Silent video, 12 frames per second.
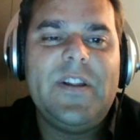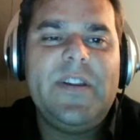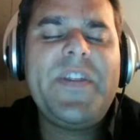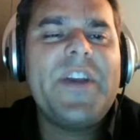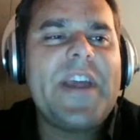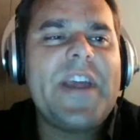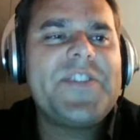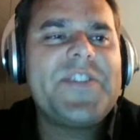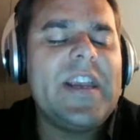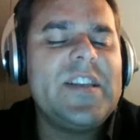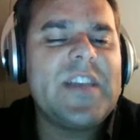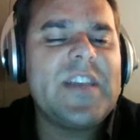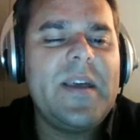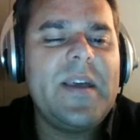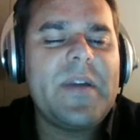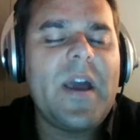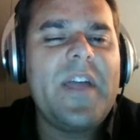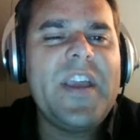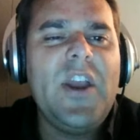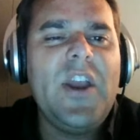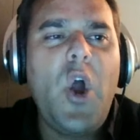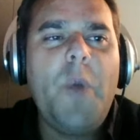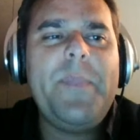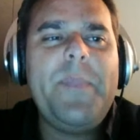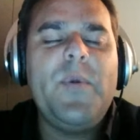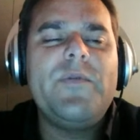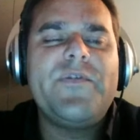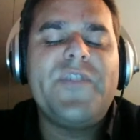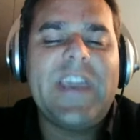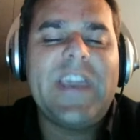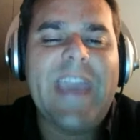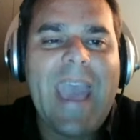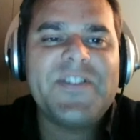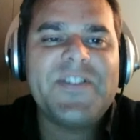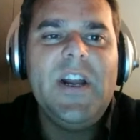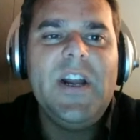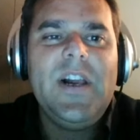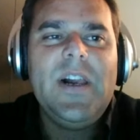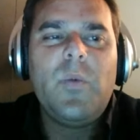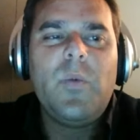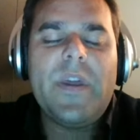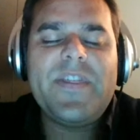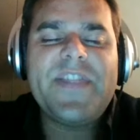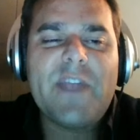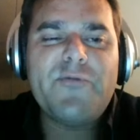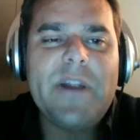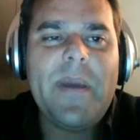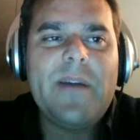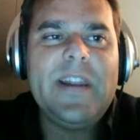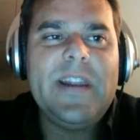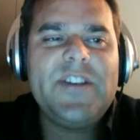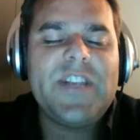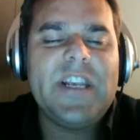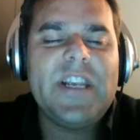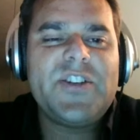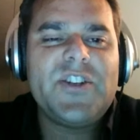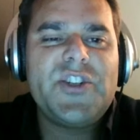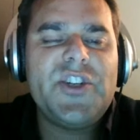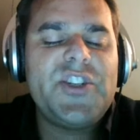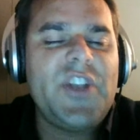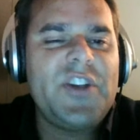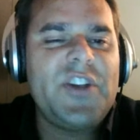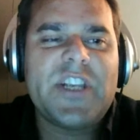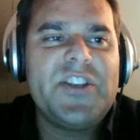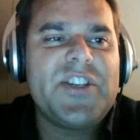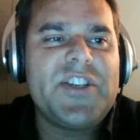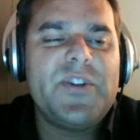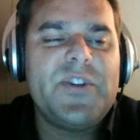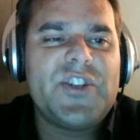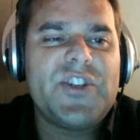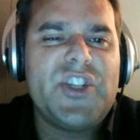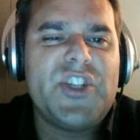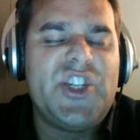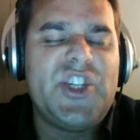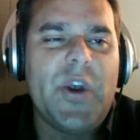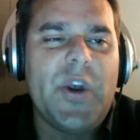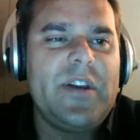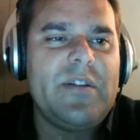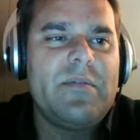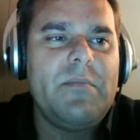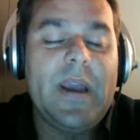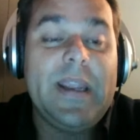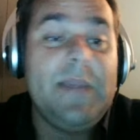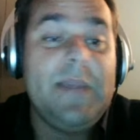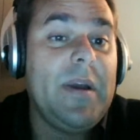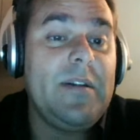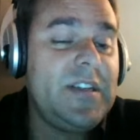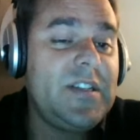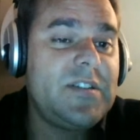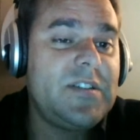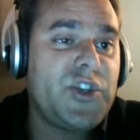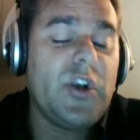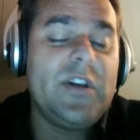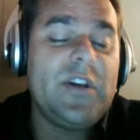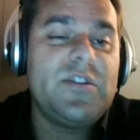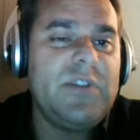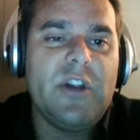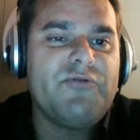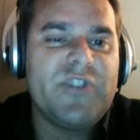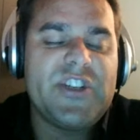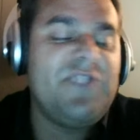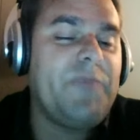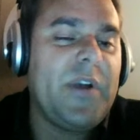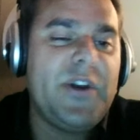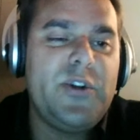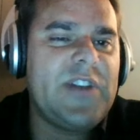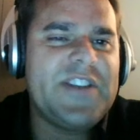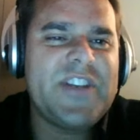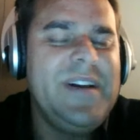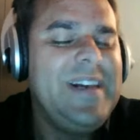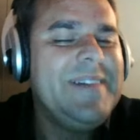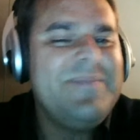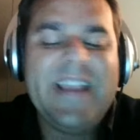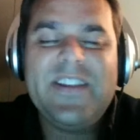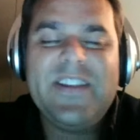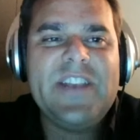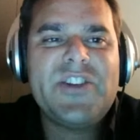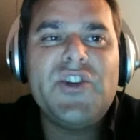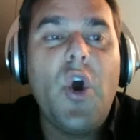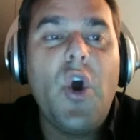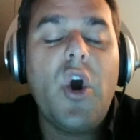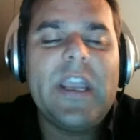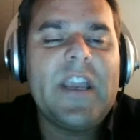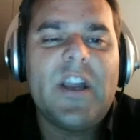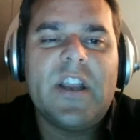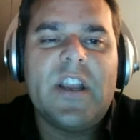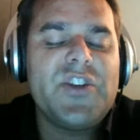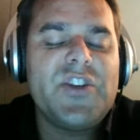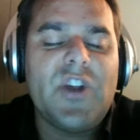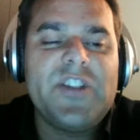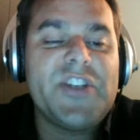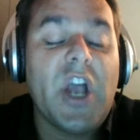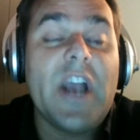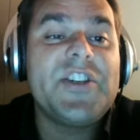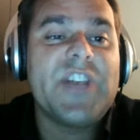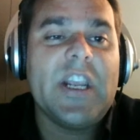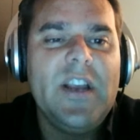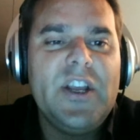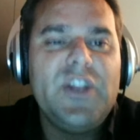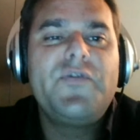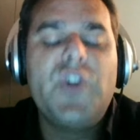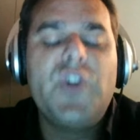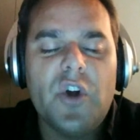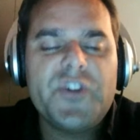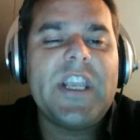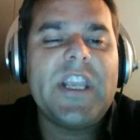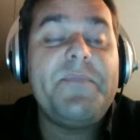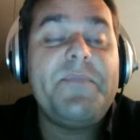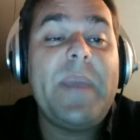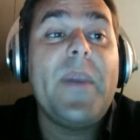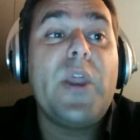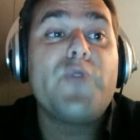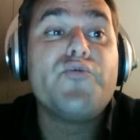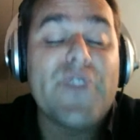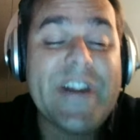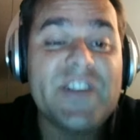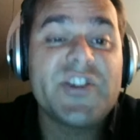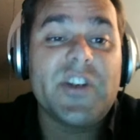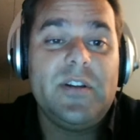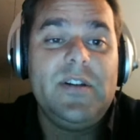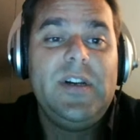One thing I'd add to that is I think a lot of people forget with their email list is just asking someone just to join my email list, receive my newsletter. It's not enticing. You've got to give people a reason